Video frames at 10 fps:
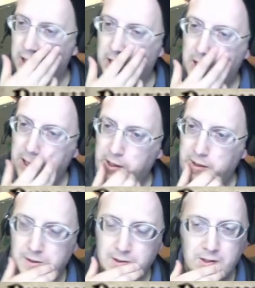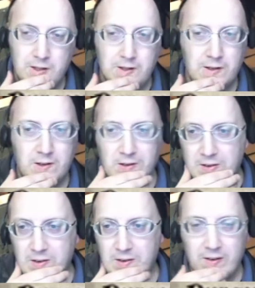Dexterity saving
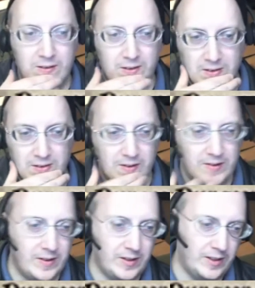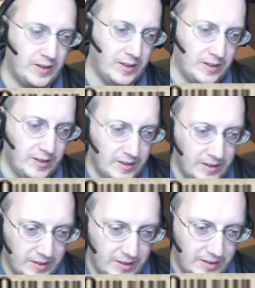throw. That's not a good sounding
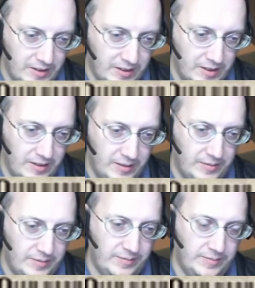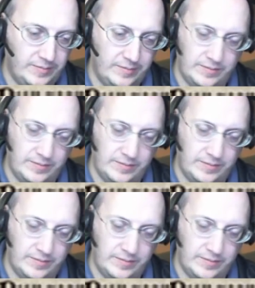thing. Let me see here.